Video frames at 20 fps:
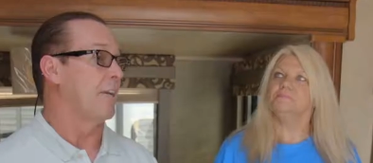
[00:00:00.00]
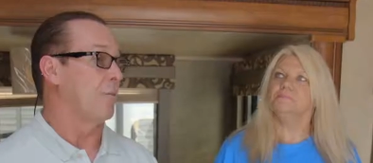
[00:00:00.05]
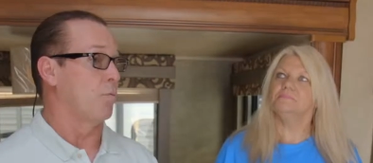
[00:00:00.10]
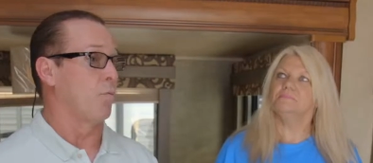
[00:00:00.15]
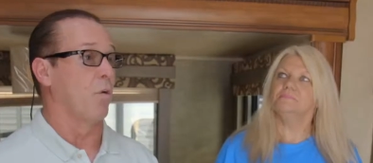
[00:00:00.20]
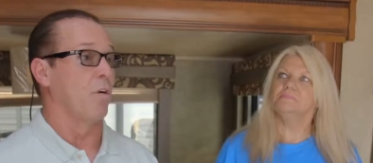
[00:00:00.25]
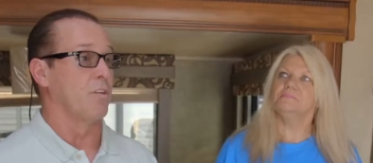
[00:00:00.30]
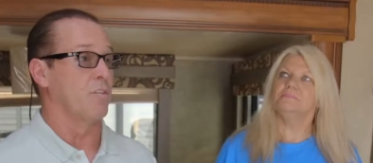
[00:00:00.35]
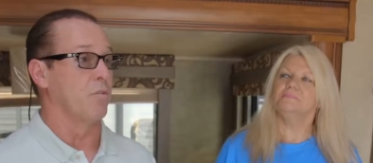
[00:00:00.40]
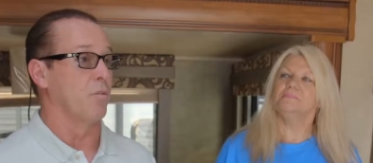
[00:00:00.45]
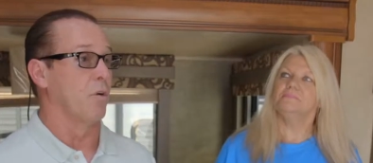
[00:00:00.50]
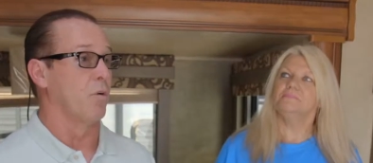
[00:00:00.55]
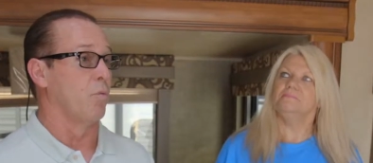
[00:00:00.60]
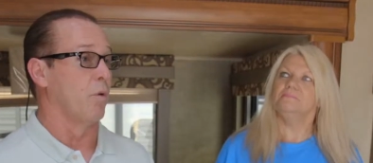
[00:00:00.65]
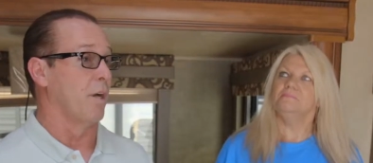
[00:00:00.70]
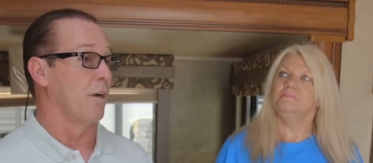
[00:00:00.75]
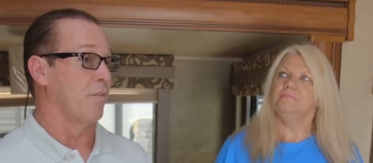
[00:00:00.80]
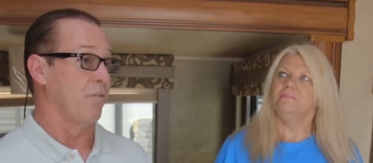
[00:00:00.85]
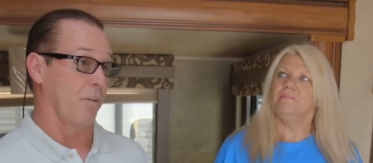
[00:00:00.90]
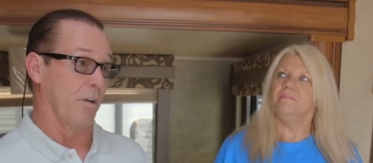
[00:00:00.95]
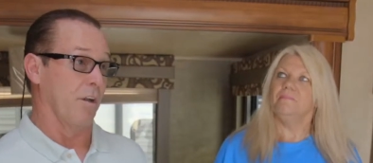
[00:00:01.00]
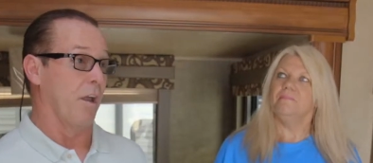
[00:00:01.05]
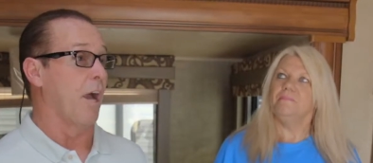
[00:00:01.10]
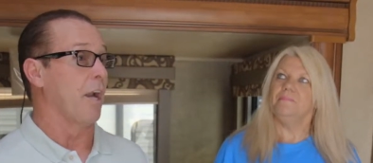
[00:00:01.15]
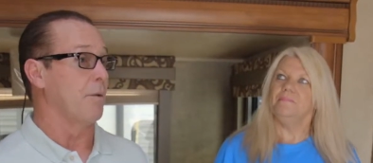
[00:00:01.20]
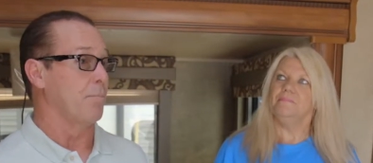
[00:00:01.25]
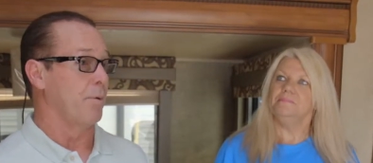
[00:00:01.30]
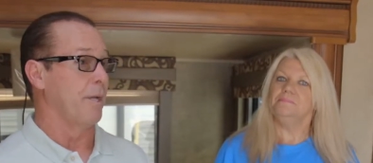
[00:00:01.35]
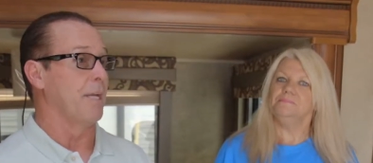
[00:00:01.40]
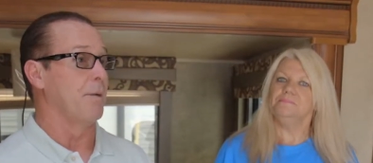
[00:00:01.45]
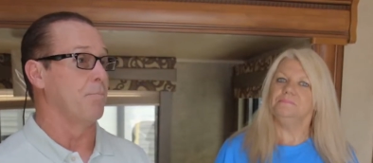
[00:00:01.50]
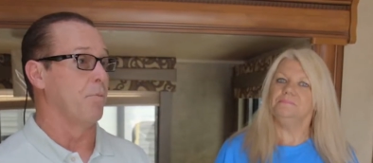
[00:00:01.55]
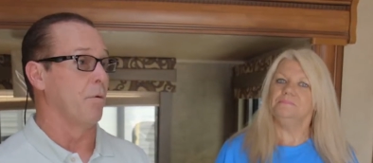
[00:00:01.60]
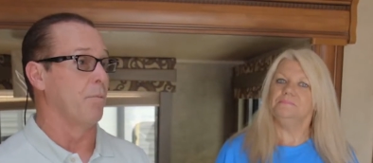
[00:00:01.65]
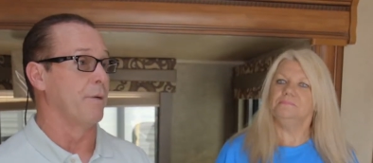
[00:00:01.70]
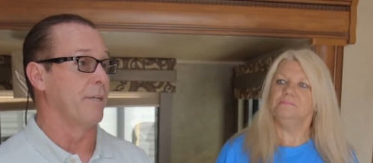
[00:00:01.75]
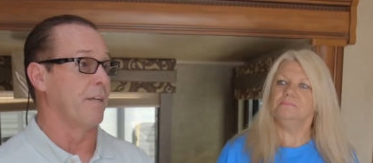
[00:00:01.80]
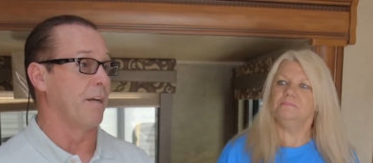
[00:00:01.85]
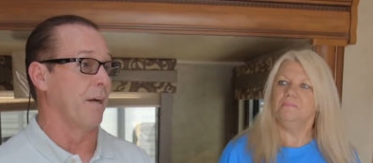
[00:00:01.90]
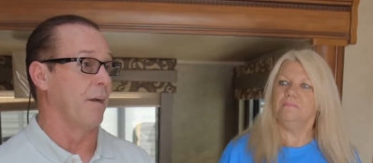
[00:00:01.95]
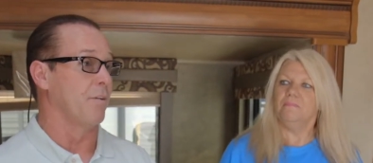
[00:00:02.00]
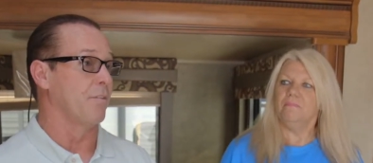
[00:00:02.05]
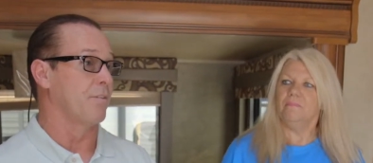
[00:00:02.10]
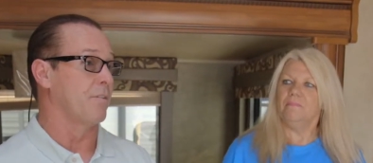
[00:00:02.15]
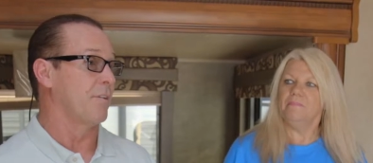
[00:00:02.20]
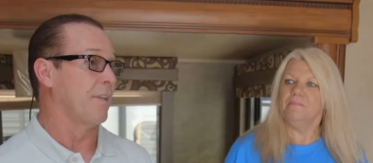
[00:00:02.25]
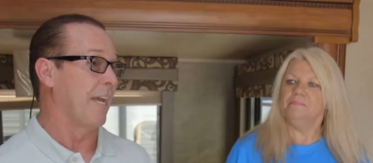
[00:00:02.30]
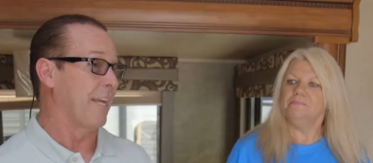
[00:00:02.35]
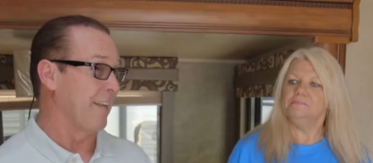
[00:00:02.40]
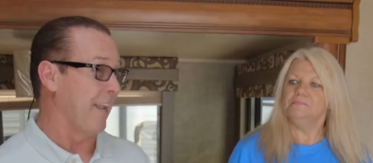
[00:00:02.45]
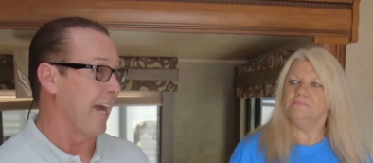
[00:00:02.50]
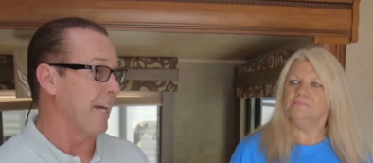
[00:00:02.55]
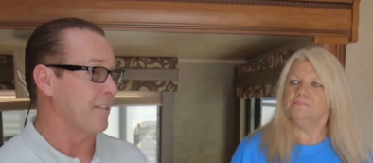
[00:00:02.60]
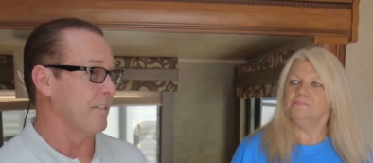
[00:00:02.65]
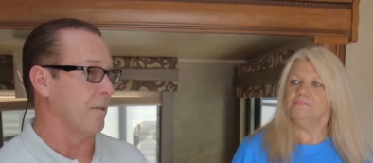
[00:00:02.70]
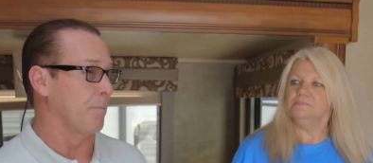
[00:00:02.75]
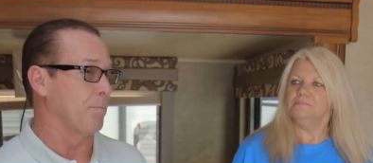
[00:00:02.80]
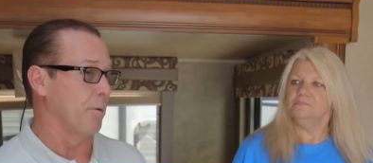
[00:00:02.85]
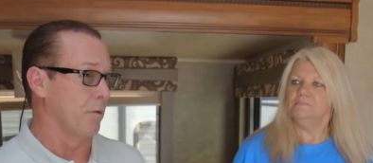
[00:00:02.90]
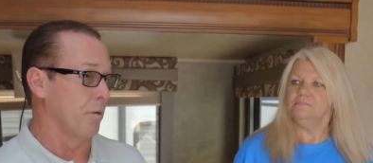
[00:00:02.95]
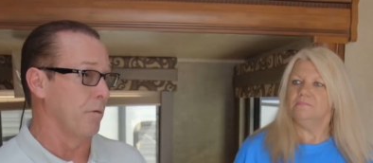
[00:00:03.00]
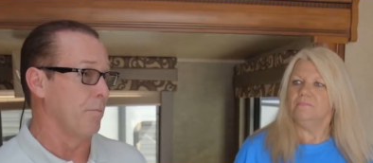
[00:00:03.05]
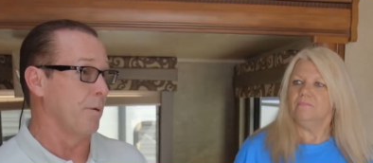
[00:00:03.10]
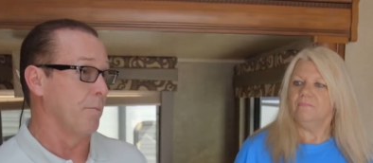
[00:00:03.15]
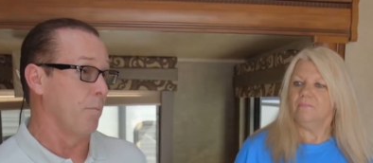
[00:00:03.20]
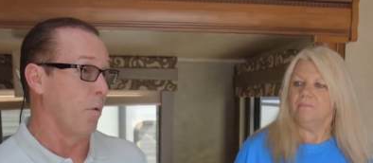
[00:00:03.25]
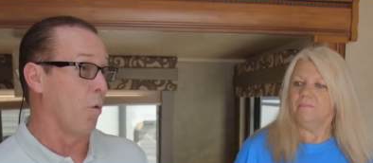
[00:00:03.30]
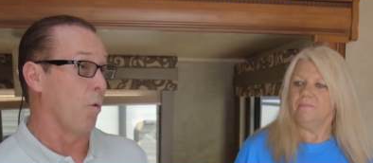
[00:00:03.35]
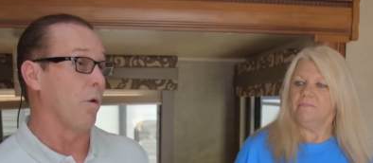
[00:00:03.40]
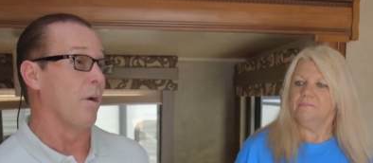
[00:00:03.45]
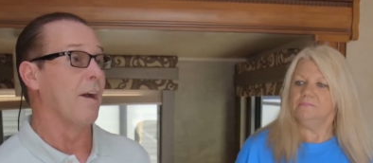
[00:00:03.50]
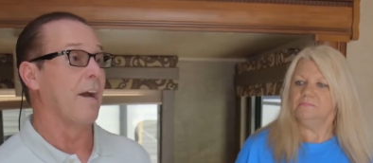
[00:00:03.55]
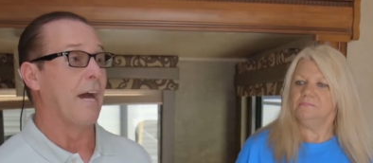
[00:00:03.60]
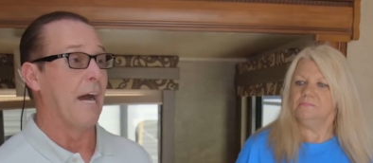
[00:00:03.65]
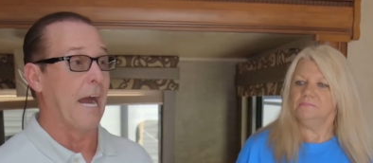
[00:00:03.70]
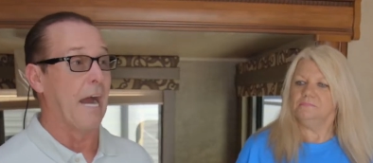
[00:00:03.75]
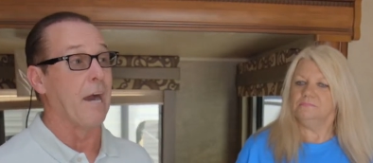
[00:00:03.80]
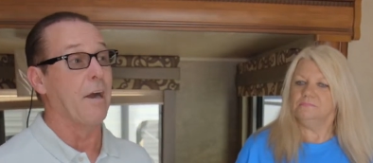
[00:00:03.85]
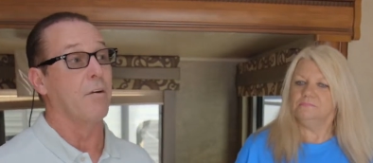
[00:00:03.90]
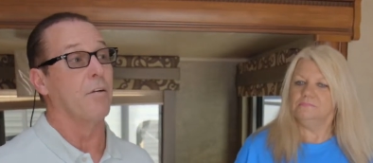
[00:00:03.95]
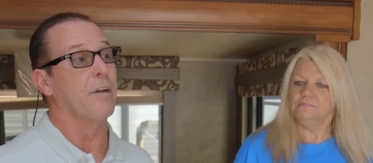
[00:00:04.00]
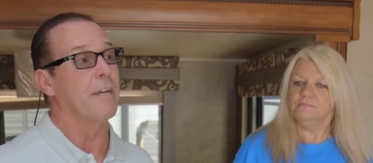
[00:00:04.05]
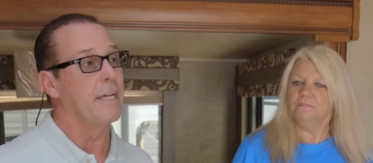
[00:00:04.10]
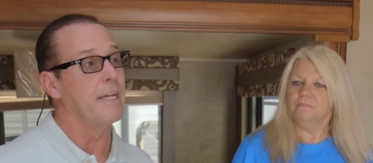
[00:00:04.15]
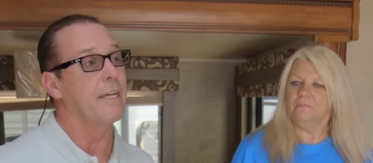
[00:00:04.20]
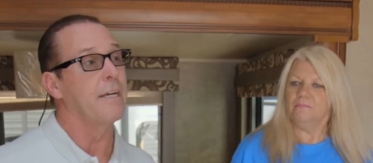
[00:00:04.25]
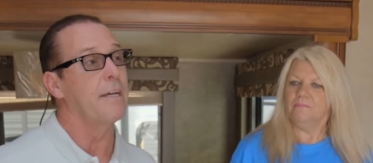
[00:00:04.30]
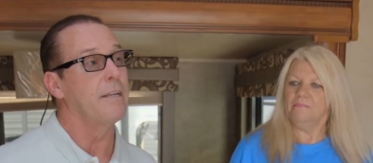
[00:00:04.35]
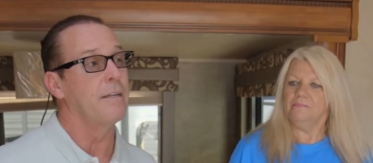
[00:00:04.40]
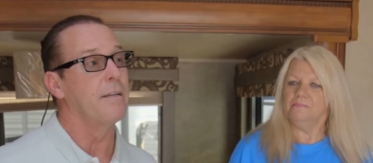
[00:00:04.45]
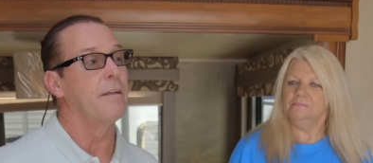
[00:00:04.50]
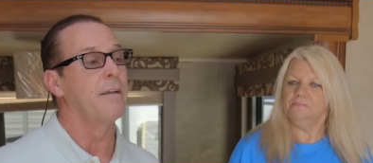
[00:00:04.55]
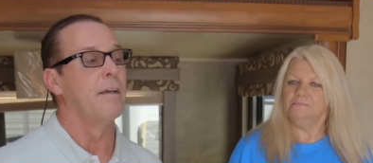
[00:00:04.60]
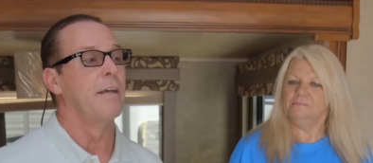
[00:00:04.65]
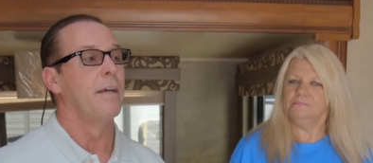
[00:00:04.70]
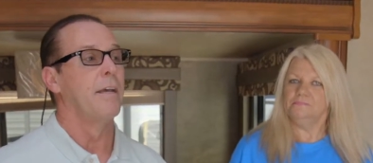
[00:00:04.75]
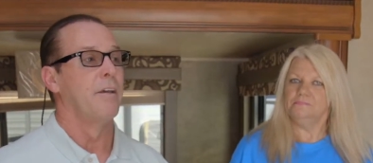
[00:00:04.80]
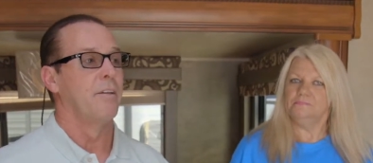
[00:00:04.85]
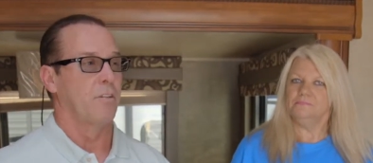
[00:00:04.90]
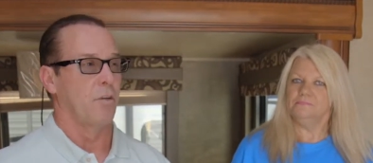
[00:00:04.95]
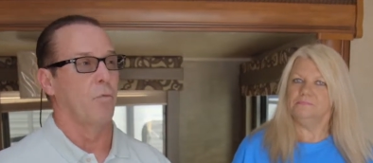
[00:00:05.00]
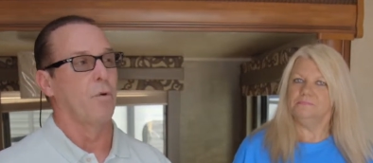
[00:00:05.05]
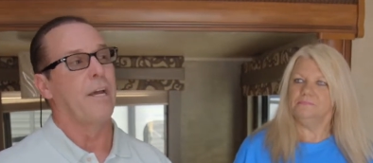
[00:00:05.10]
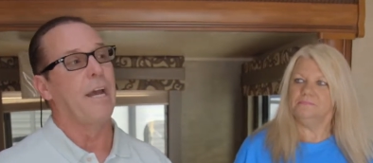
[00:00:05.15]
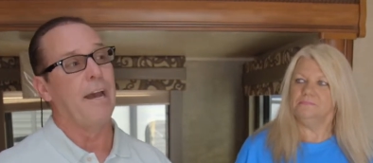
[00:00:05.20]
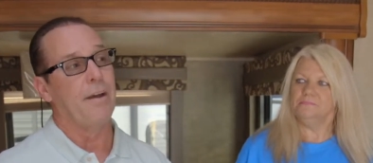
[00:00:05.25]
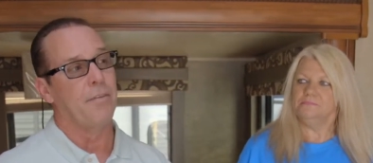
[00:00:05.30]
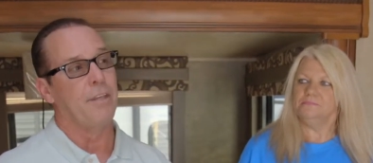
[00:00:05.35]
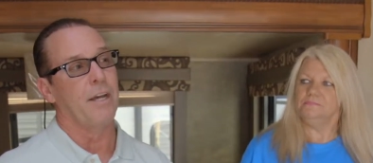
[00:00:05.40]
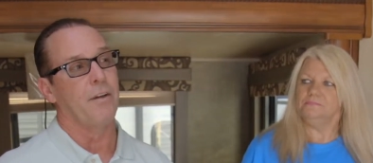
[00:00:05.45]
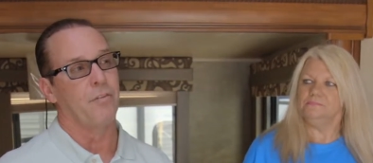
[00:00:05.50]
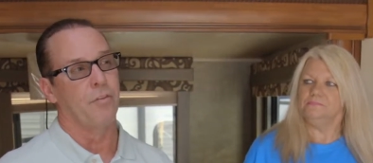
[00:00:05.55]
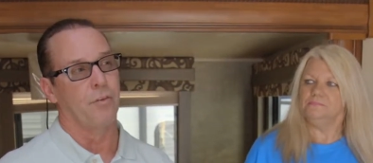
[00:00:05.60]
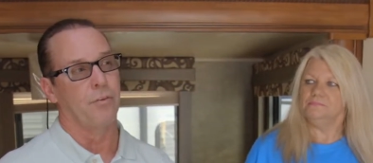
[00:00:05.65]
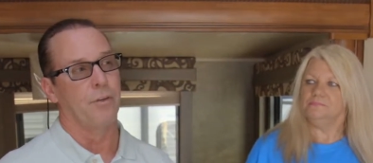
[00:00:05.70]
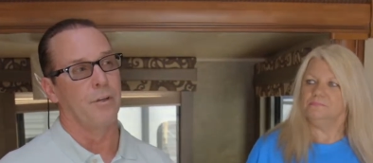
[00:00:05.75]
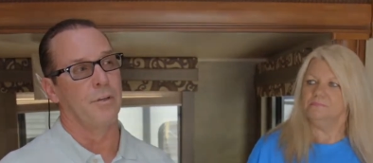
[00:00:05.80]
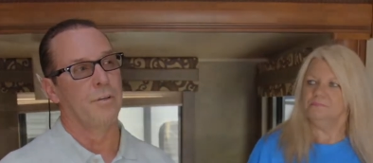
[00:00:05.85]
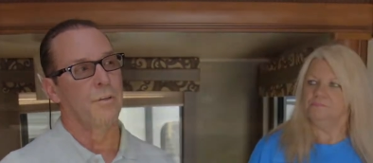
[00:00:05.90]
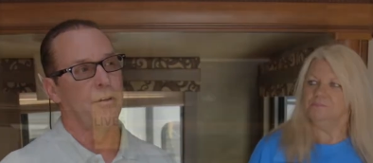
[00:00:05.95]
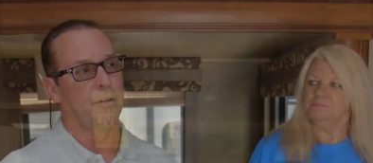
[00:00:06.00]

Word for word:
Speaker 1: it works real well for a lot of people because they like something a little bit more higher end. So we have that for the